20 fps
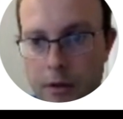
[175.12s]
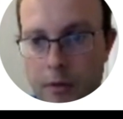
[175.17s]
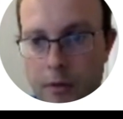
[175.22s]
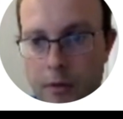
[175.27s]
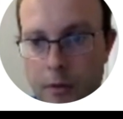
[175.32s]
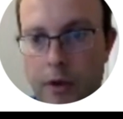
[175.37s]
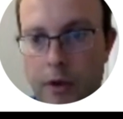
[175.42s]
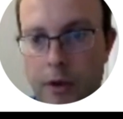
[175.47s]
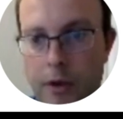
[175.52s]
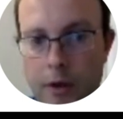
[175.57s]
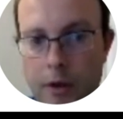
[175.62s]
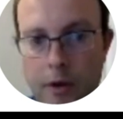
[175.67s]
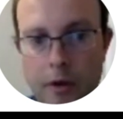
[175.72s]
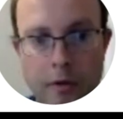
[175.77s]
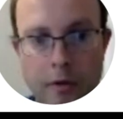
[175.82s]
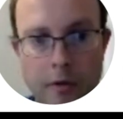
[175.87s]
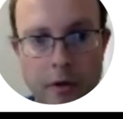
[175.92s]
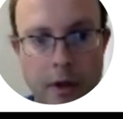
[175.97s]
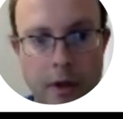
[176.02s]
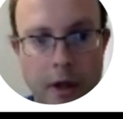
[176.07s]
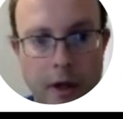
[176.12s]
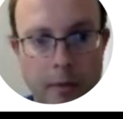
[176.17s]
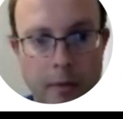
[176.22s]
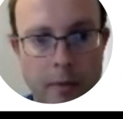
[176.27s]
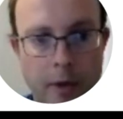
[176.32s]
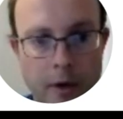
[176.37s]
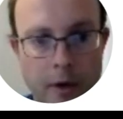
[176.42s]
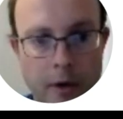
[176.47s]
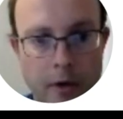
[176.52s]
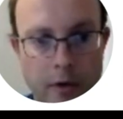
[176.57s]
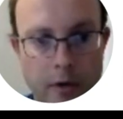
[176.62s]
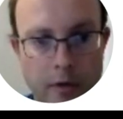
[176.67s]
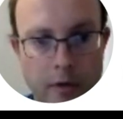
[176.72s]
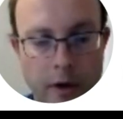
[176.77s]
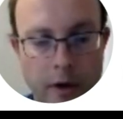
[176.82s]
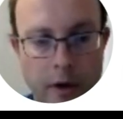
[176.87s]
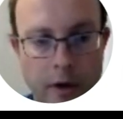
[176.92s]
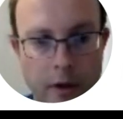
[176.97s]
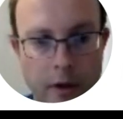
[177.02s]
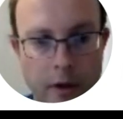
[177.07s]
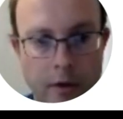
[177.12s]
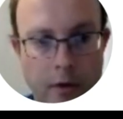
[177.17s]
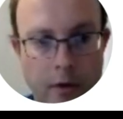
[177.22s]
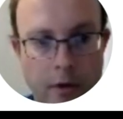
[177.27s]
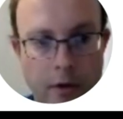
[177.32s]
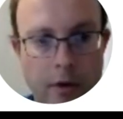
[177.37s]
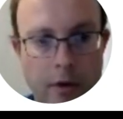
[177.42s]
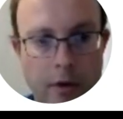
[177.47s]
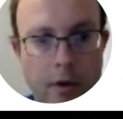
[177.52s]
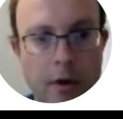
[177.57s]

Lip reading: with the overlap matrix values.